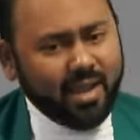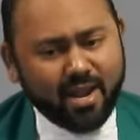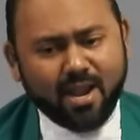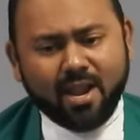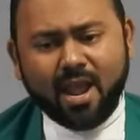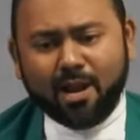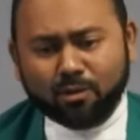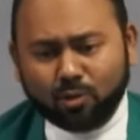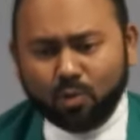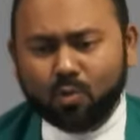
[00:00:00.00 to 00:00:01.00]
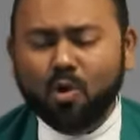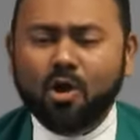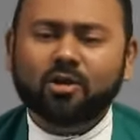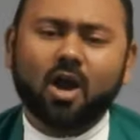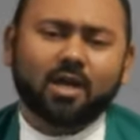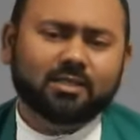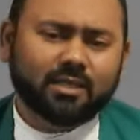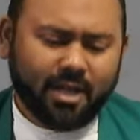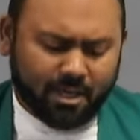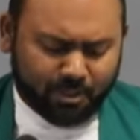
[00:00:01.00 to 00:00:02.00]
in and through God's
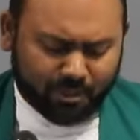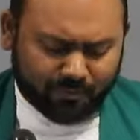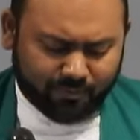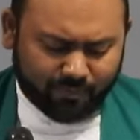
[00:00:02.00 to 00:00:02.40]
creation.